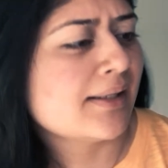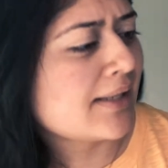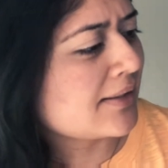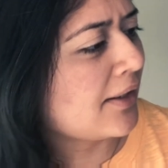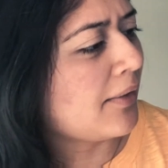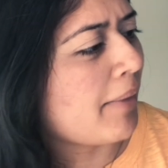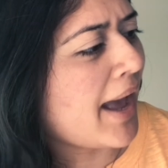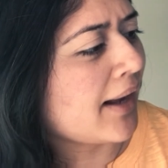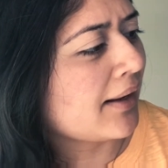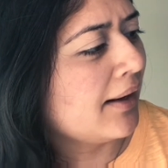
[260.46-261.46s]
it says it on the
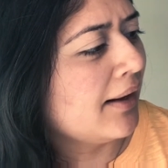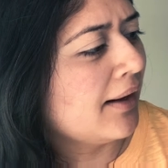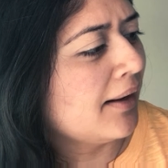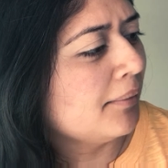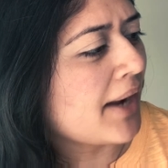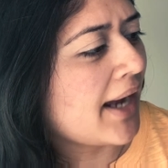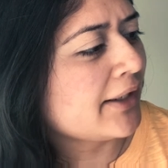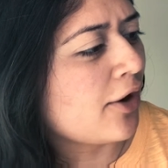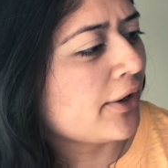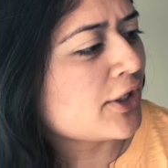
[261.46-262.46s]
back.
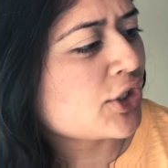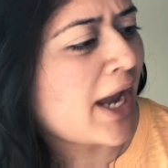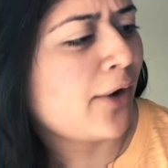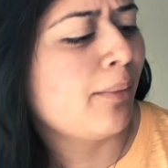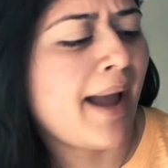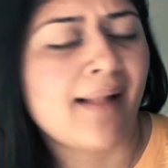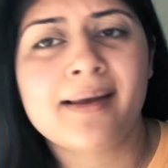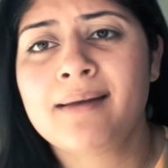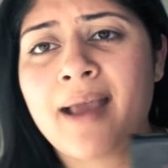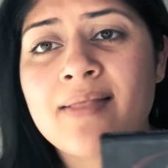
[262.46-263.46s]
9 Artist Shadow
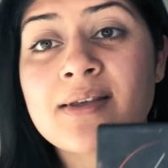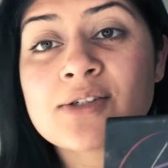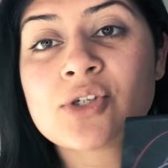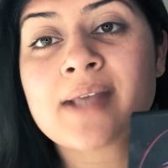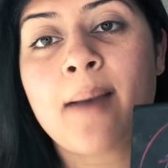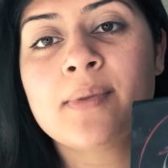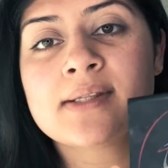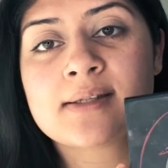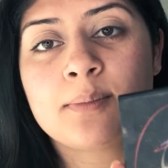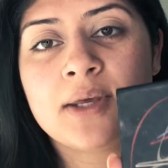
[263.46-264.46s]
Palette. And this just
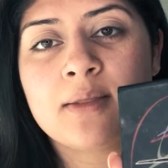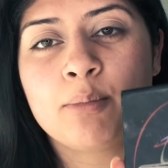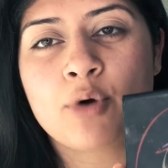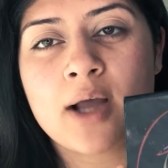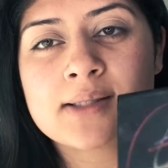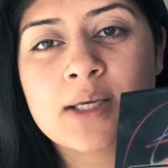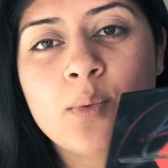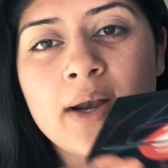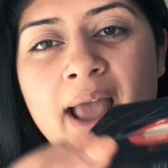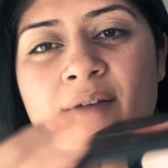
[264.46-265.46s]
happens to be the bronzy
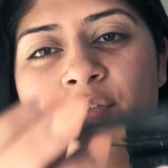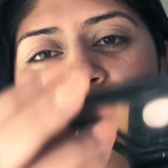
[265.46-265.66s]
one. I have